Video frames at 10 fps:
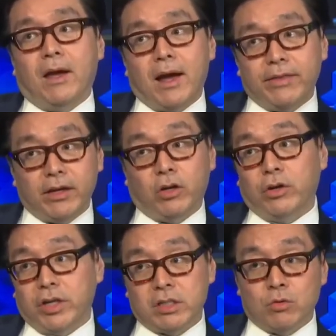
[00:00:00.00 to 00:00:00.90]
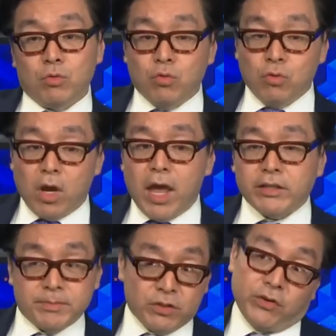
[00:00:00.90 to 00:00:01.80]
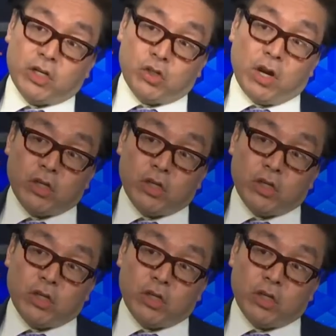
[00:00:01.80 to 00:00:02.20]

I think earnings estimates for next year